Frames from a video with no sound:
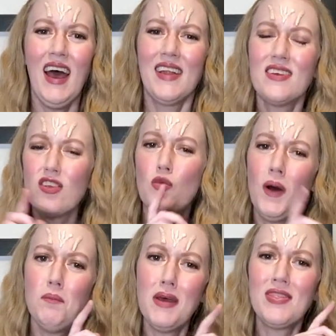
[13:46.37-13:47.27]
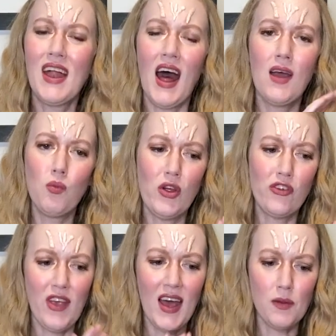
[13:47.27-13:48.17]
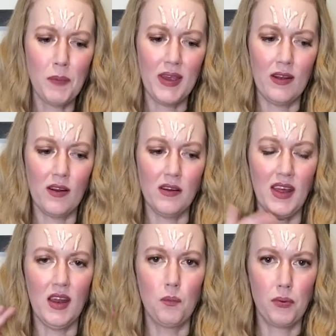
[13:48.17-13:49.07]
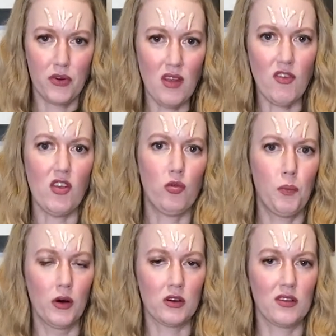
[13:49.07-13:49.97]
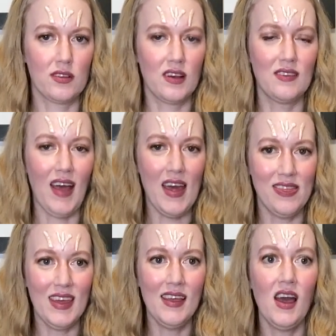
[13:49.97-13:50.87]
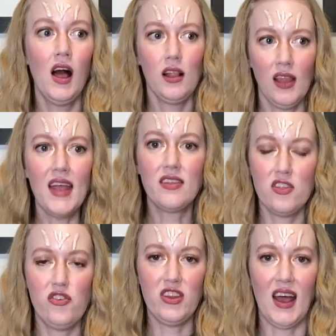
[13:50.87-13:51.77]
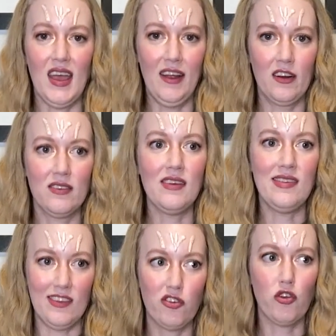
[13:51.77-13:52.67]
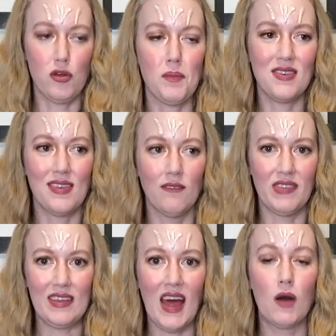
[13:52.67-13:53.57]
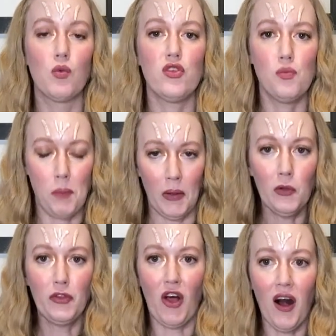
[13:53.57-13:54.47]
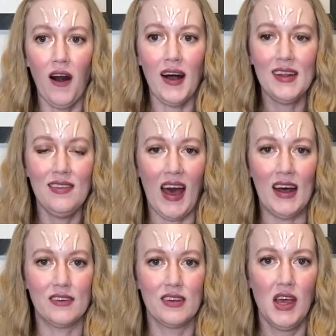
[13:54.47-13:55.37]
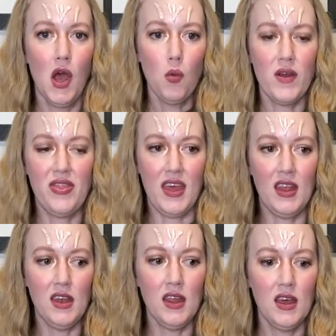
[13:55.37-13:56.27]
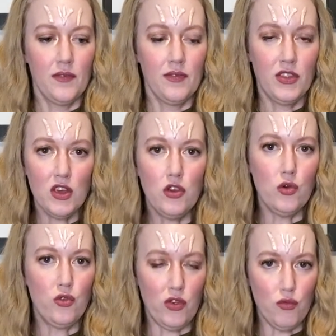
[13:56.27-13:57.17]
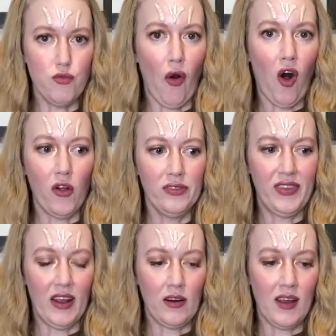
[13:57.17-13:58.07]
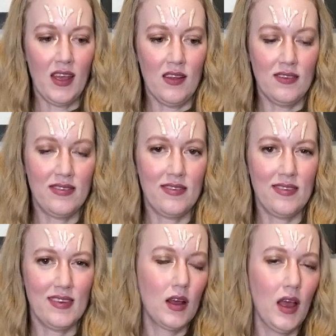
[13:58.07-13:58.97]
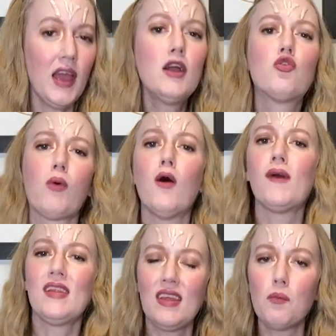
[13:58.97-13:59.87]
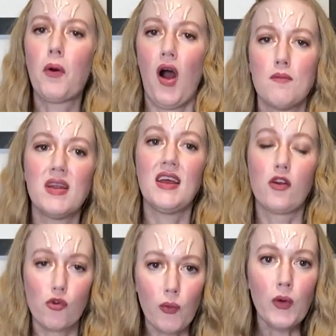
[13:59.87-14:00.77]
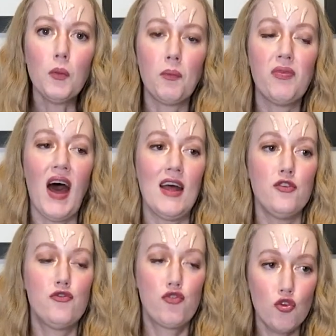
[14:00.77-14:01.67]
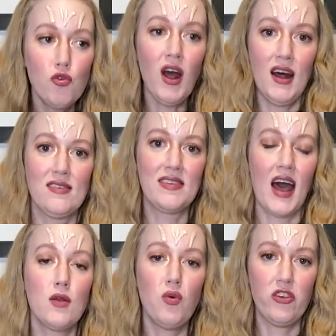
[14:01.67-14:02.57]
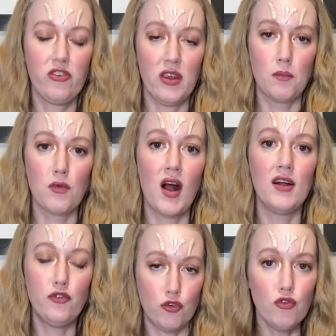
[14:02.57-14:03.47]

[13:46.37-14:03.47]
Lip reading: This is one bit that I wish had appeared in previous books, because I think, like the Jedi Heresy, this should have been something that was built on, that within the Yuuzhan Vong there is a growingly prominent group that do not side with Shimra, do